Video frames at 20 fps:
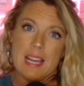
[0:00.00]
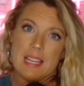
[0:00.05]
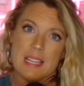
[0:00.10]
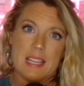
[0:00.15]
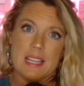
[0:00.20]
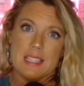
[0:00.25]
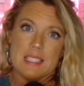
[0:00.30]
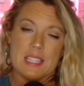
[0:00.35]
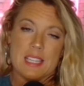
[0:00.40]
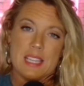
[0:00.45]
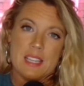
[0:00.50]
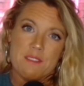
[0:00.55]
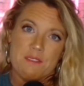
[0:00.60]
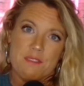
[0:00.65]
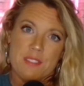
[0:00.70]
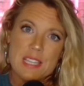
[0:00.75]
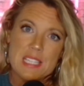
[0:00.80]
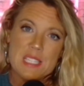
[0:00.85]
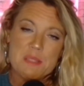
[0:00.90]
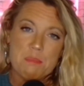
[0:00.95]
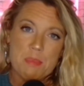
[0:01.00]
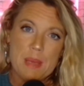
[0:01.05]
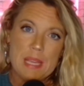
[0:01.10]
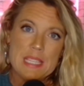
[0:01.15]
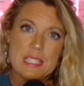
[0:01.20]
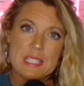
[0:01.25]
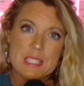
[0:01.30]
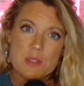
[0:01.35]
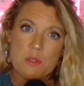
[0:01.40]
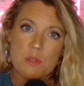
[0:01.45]
to convict
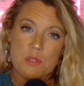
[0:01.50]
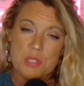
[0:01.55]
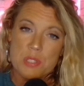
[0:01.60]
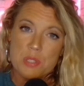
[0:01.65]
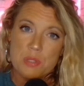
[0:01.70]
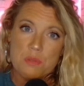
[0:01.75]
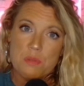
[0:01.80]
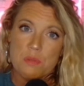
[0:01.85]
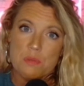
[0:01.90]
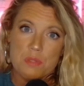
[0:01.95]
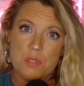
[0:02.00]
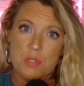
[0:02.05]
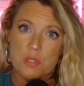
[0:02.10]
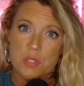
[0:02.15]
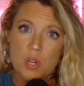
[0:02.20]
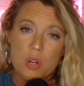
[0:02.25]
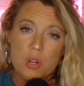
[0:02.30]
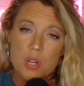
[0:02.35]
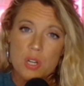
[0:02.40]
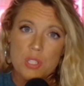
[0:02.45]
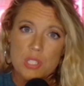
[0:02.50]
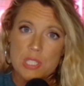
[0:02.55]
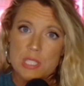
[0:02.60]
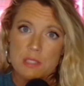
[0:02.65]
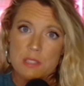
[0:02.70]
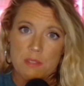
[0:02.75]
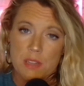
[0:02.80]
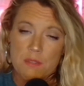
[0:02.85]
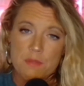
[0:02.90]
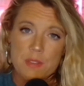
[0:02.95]
based or to charge
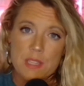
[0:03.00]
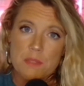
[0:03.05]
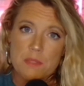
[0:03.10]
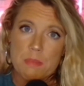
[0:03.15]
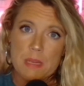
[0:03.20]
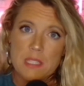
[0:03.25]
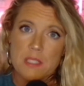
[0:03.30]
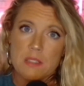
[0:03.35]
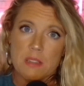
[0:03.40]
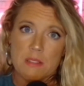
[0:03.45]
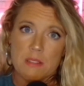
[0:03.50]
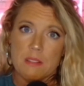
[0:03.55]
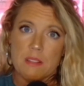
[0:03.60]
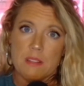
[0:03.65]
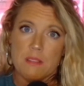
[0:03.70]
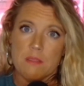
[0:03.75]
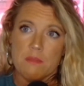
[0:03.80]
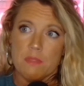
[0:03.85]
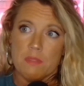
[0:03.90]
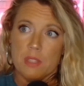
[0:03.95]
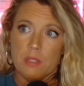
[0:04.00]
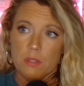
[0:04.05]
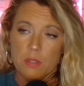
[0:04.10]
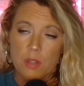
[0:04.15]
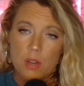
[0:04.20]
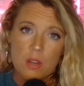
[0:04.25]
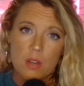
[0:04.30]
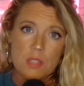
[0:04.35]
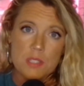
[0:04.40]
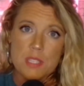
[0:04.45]
and convict based on the
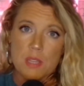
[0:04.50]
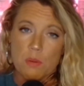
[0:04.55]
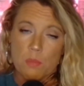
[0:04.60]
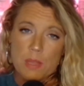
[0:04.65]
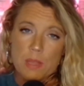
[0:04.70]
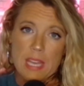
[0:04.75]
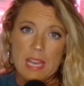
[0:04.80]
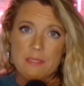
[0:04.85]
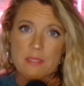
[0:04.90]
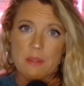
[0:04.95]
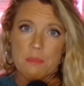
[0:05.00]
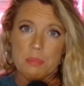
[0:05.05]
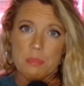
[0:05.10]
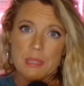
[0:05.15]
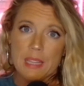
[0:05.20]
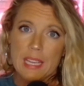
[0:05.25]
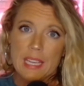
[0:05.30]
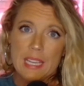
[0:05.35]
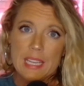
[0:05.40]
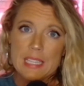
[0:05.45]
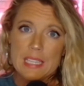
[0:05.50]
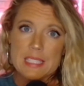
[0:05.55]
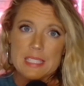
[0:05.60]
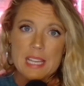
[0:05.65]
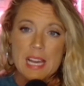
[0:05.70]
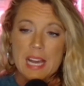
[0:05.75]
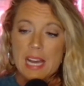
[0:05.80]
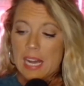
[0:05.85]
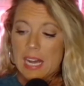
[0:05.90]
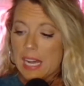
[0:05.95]
laws that we have in place,
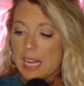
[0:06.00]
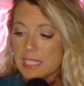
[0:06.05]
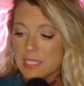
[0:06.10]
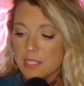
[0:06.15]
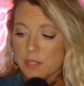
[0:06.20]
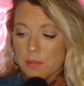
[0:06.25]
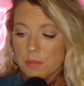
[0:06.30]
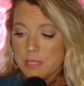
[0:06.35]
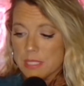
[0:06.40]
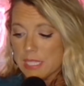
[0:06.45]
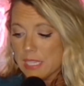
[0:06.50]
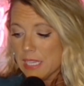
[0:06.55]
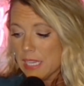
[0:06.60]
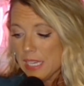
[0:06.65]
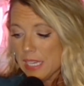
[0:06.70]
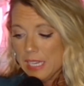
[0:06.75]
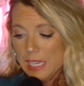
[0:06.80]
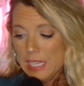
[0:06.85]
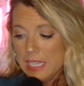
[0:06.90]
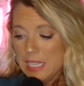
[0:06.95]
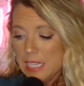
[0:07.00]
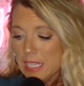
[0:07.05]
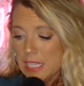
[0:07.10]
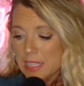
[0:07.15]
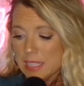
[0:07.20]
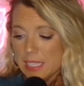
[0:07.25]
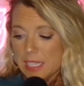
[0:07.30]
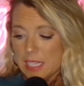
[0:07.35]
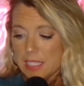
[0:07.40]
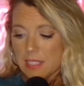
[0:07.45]
I don't see
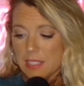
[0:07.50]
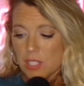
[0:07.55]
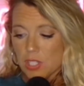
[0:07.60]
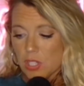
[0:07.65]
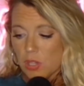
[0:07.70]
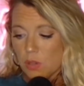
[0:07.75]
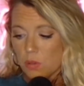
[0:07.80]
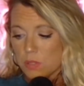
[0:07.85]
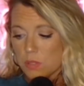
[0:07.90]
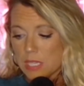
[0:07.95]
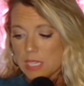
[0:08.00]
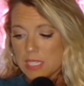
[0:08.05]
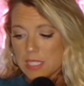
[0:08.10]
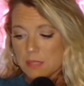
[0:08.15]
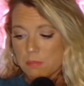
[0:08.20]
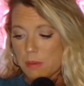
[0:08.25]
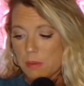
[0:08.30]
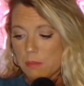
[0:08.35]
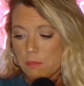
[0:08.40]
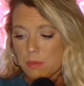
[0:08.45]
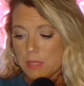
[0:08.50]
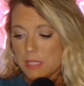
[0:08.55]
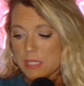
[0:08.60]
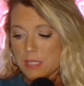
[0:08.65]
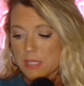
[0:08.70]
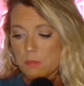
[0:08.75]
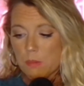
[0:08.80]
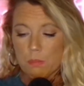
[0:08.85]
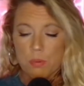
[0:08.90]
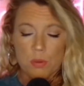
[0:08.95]
anything that shows this has
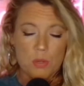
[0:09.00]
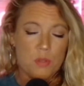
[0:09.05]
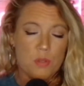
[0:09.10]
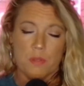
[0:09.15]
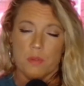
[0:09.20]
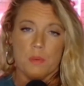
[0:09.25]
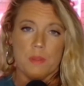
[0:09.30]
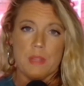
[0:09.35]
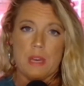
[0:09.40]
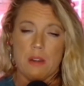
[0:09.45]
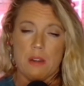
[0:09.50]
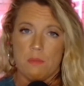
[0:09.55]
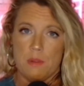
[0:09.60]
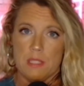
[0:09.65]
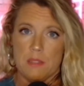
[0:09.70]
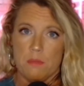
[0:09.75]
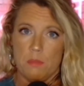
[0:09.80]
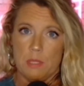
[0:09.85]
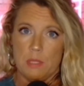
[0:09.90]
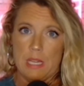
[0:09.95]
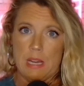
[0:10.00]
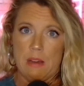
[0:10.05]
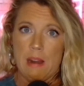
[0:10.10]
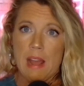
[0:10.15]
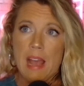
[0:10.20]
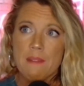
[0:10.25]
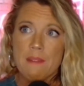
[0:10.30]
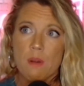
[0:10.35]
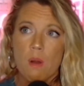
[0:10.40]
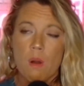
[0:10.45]
been proven without a reasonable doubt. I
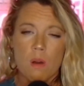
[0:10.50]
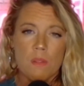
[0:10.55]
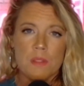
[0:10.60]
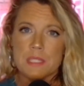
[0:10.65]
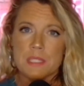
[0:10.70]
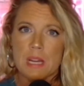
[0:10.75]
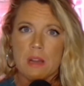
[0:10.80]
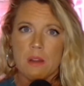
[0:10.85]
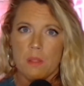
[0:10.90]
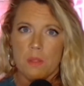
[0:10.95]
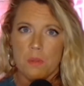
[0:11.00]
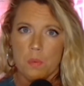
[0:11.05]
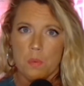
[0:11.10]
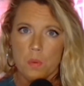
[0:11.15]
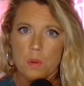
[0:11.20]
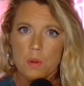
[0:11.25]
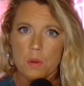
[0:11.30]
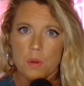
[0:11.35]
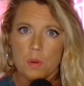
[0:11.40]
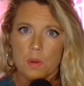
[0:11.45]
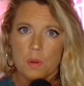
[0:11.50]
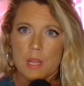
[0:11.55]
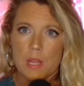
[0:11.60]
have all the doubt in the world.